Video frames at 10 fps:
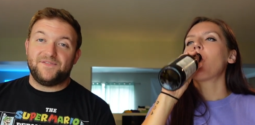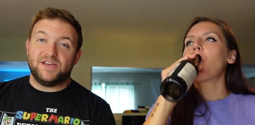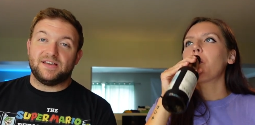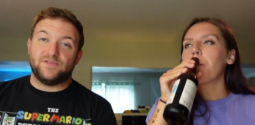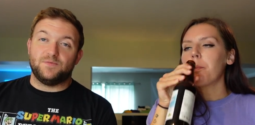
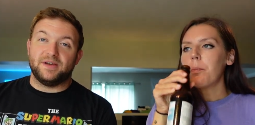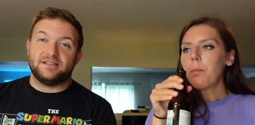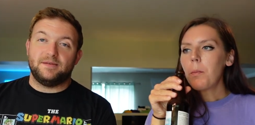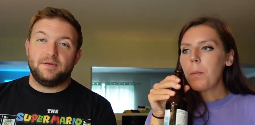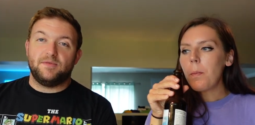Speaker 1: feel like if you
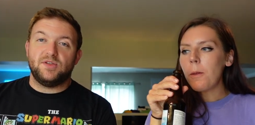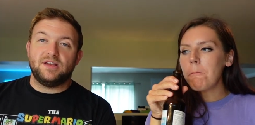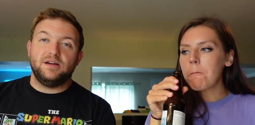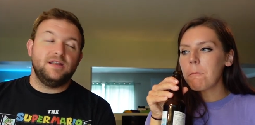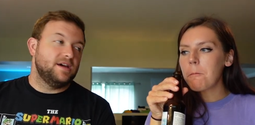mix that, maybe be
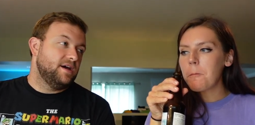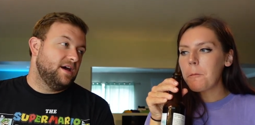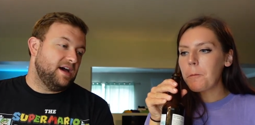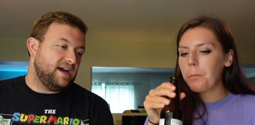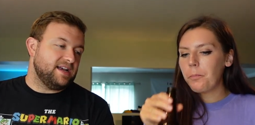really good.
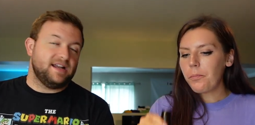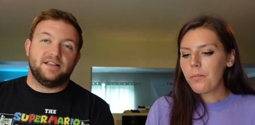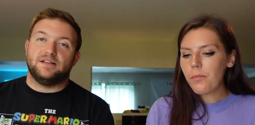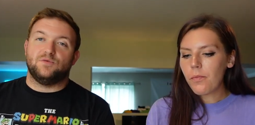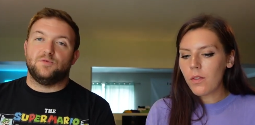I kind
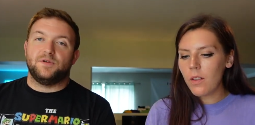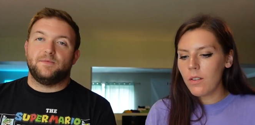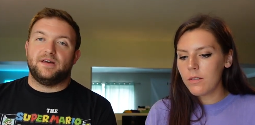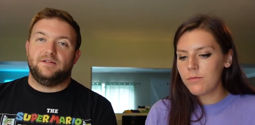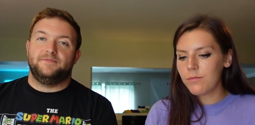of like the root beer
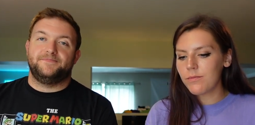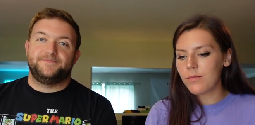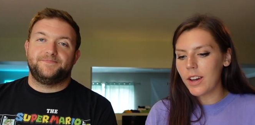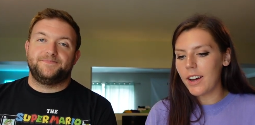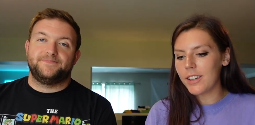better.
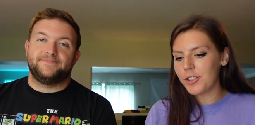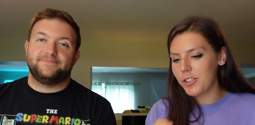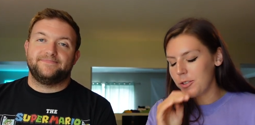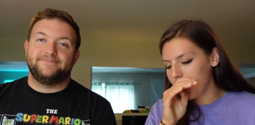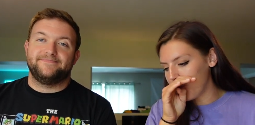Yeah, I
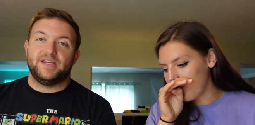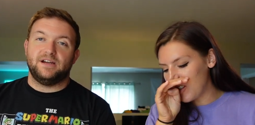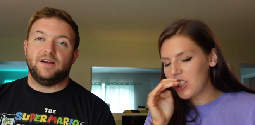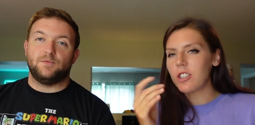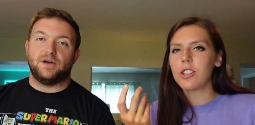actually do too. Just
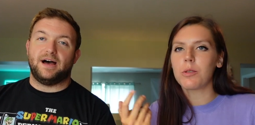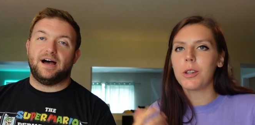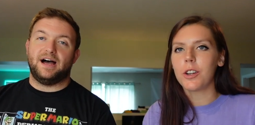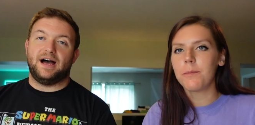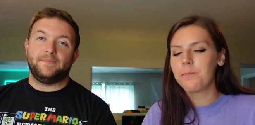because right. it's
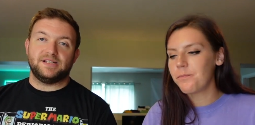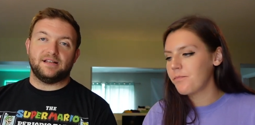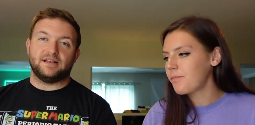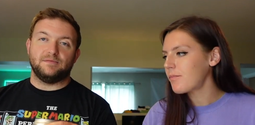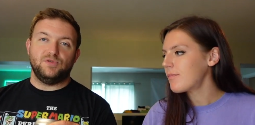sweeter. I'm gonna
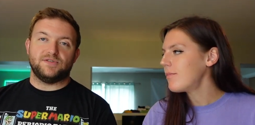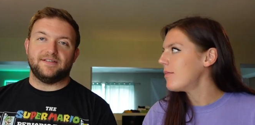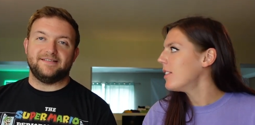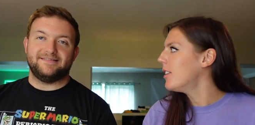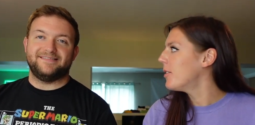take the kombucha
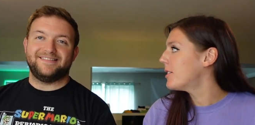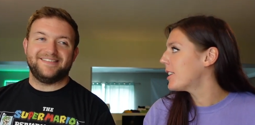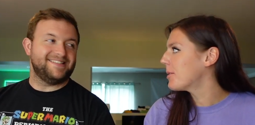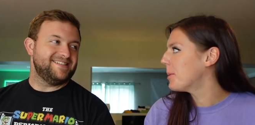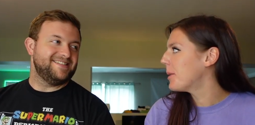then.
Speaker 2: You can
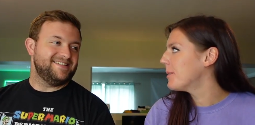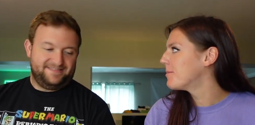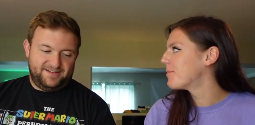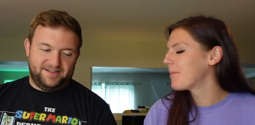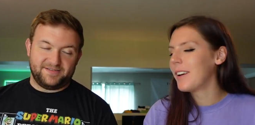take the root beer.
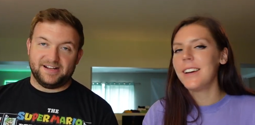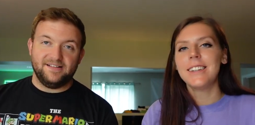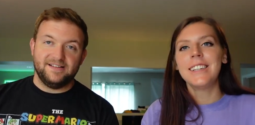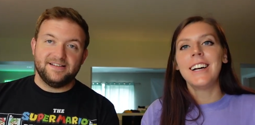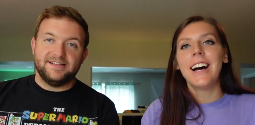No, oh, I don't care.
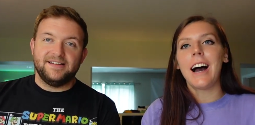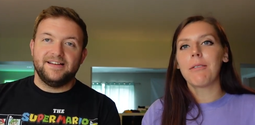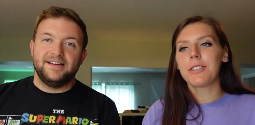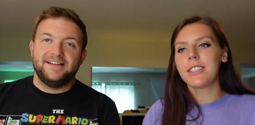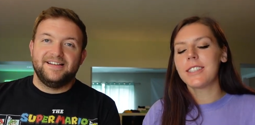I
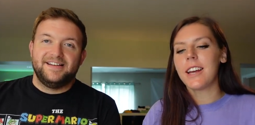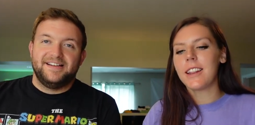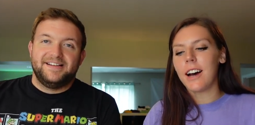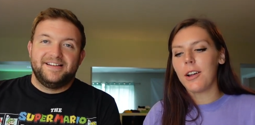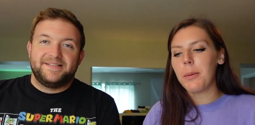was gonna say
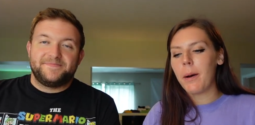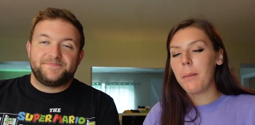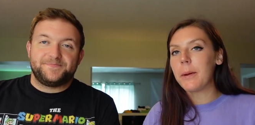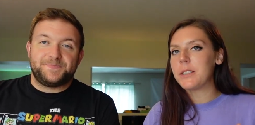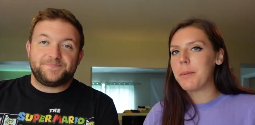the
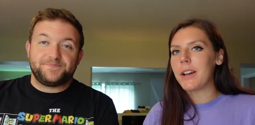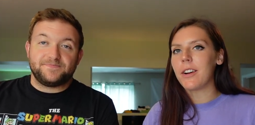Olipop is better.